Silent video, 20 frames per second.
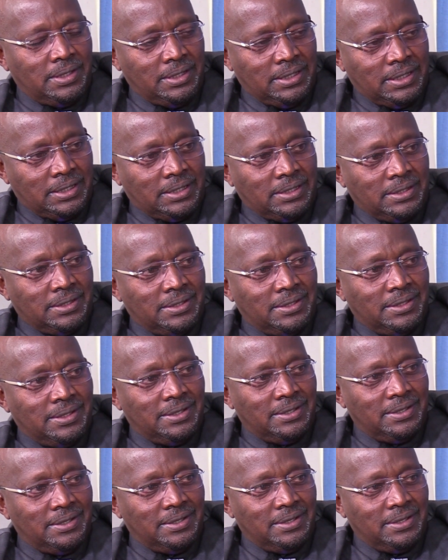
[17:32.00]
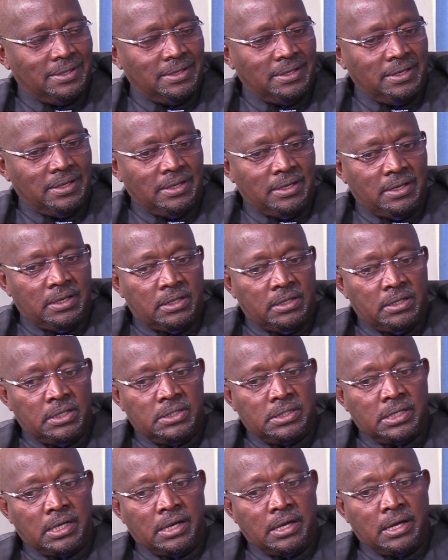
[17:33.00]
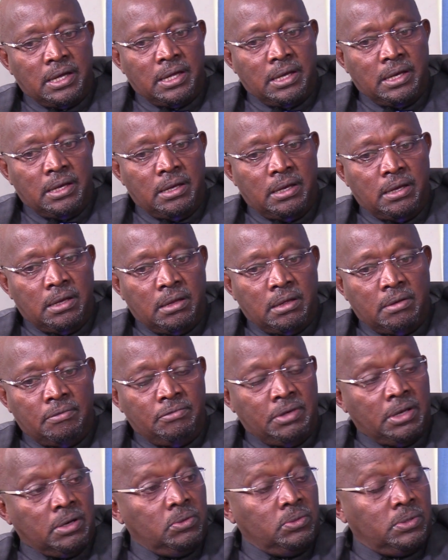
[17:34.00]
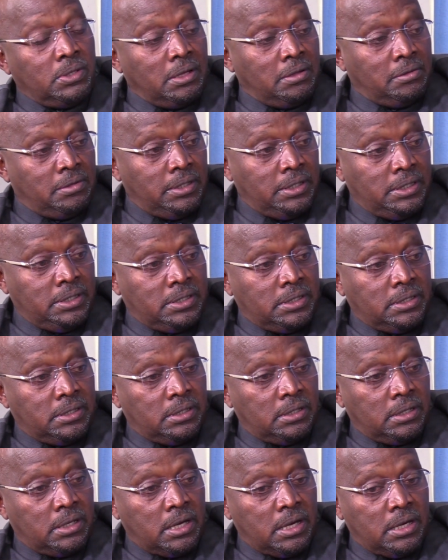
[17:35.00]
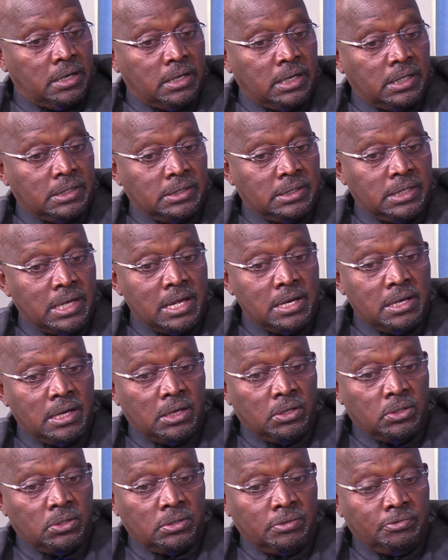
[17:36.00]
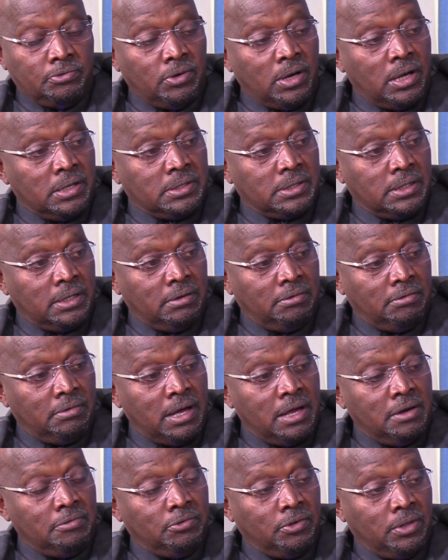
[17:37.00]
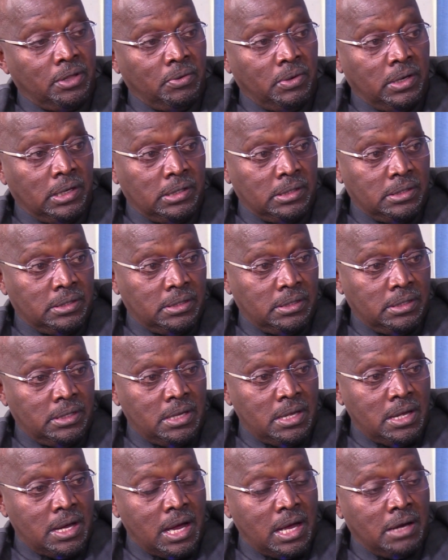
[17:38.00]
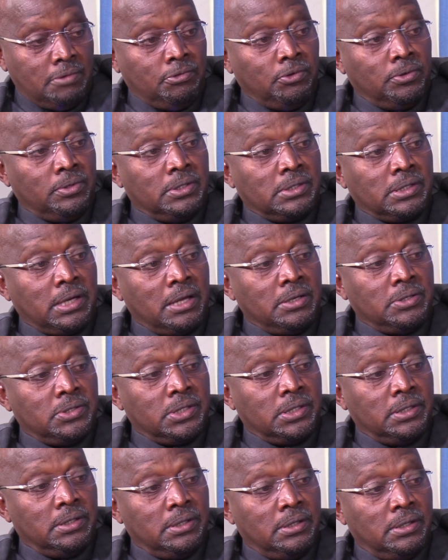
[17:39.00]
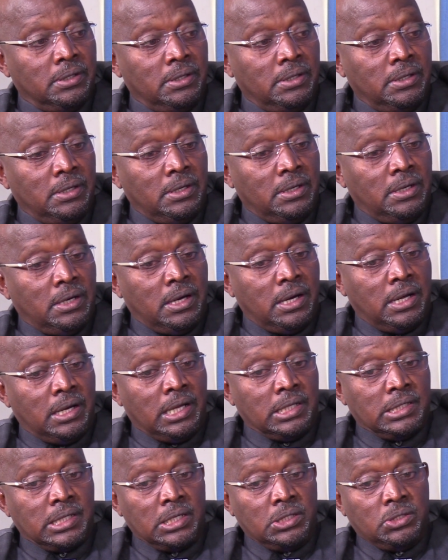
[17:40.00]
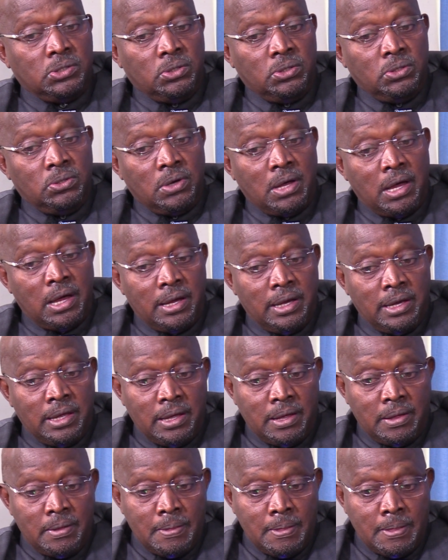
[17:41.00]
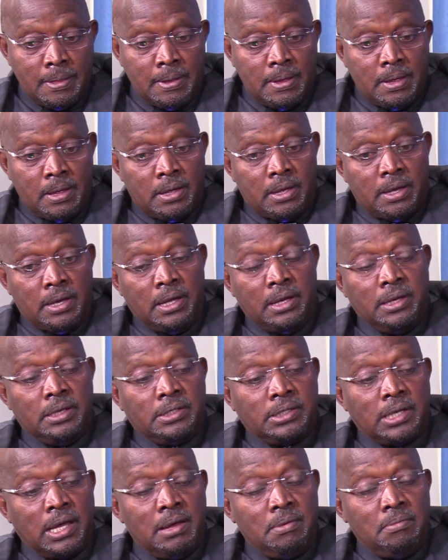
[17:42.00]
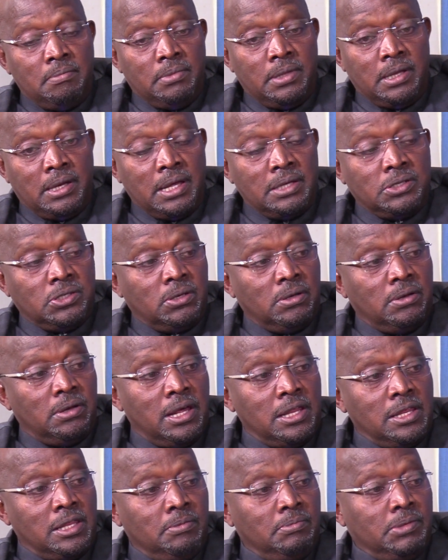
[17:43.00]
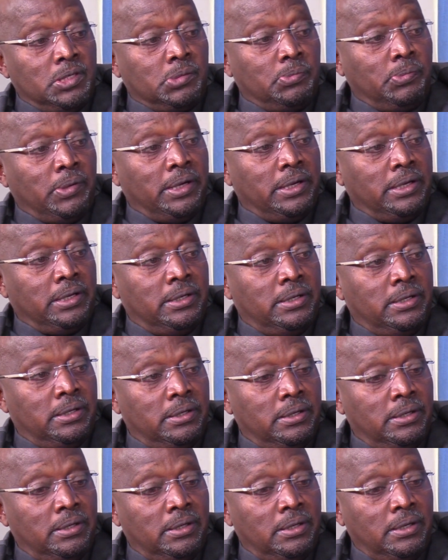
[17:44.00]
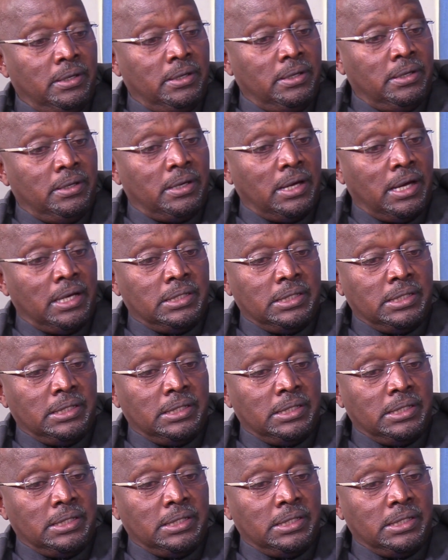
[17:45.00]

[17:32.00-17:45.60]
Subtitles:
Yes. This is a girl, a very good athlete, and has done a lot for herself and for the world, and for this country. And as I told you earlier, anytime the national anthem is played, I